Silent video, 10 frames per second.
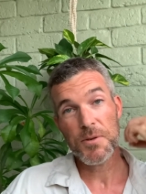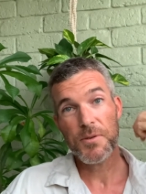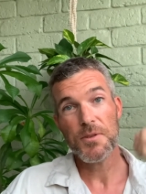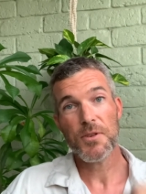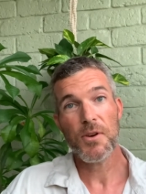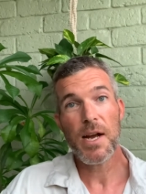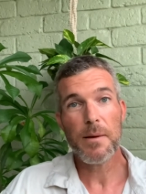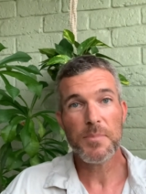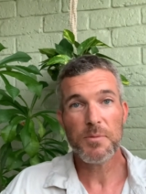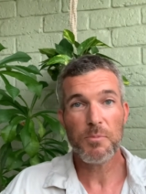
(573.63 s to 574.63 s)

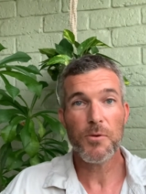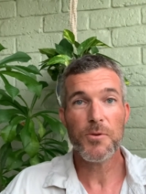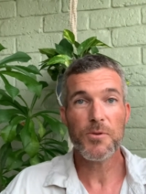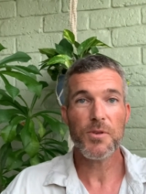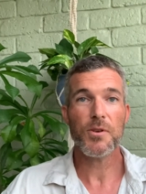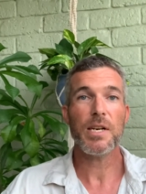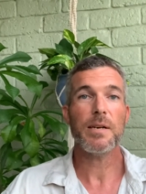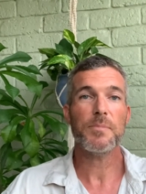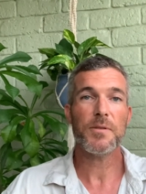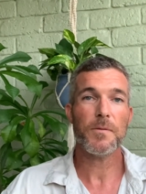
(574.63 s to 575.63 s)
scraps, produce
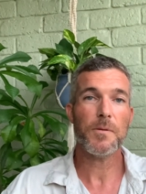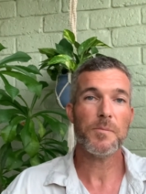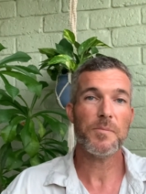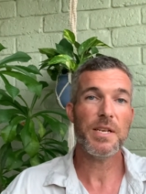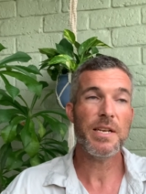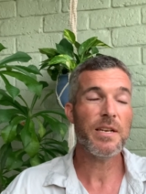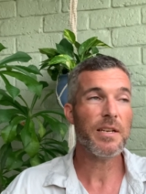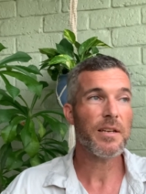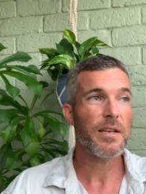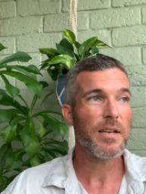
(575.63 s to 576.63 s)
scraps from
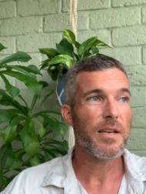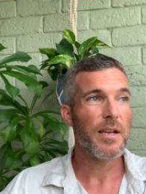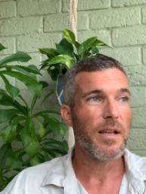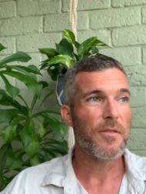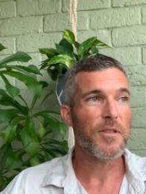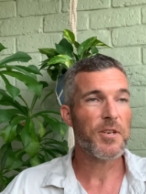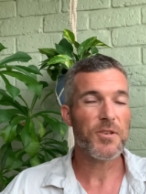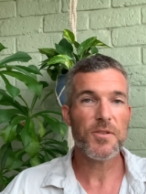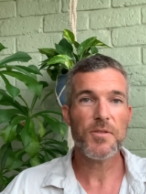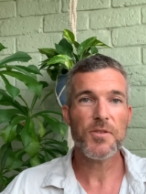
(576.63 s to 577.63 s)
eating, than
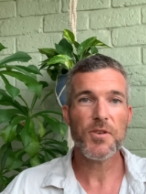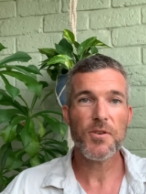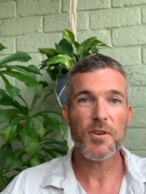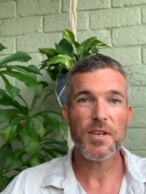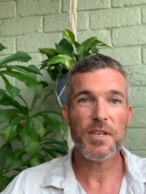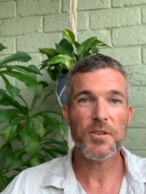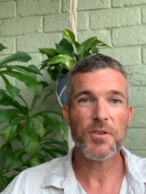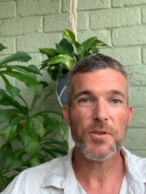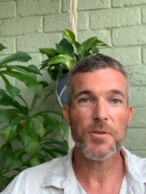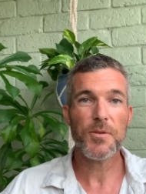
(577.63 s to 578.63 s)
to turn it
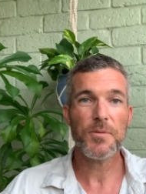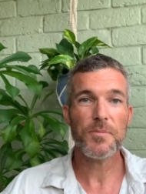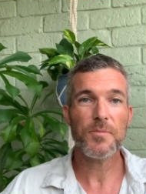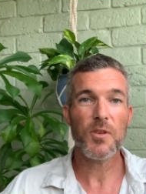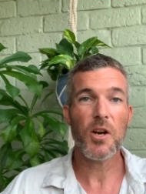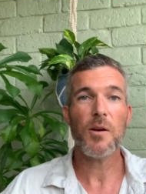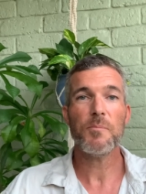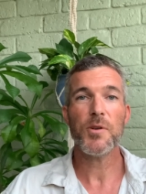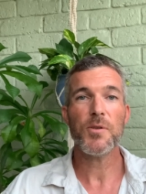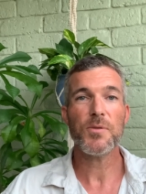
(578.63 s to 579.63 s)
into
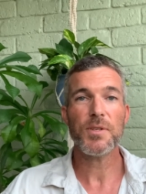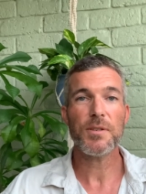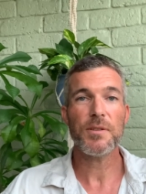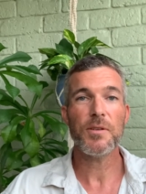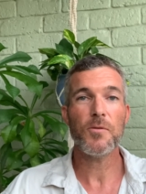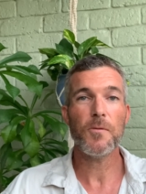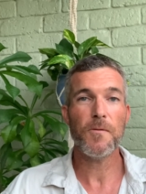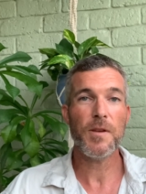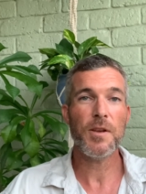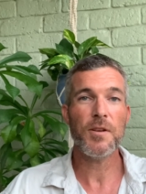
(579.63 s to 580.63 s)
compost that'll
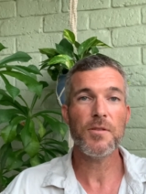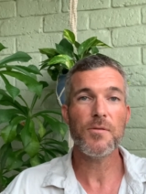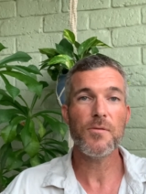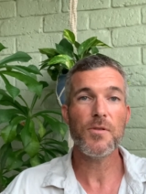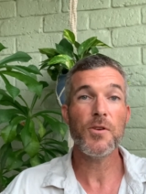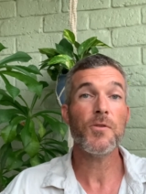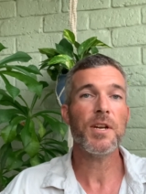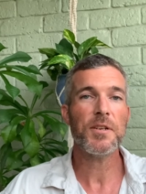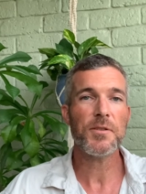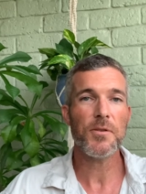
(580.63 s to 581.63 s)
feed your
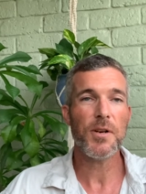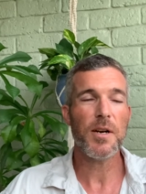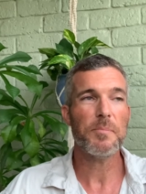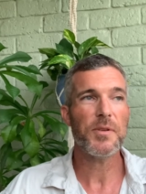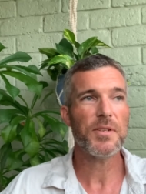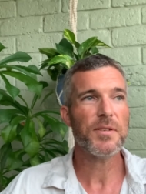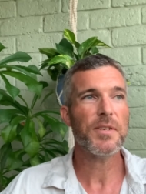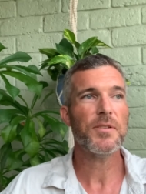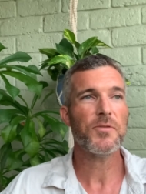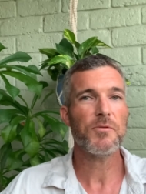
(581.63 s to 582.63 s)
next crop.
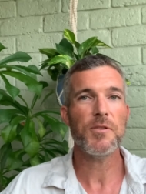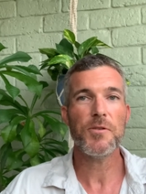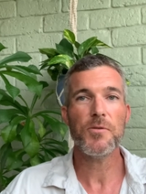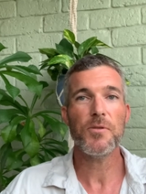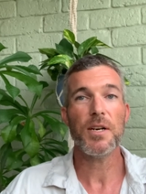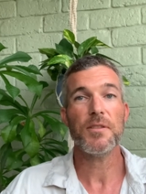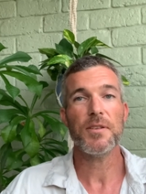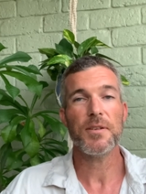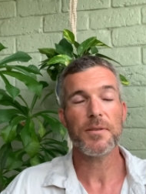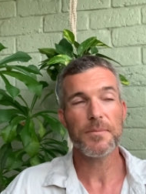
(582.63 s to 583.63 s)
It's really cool, I think.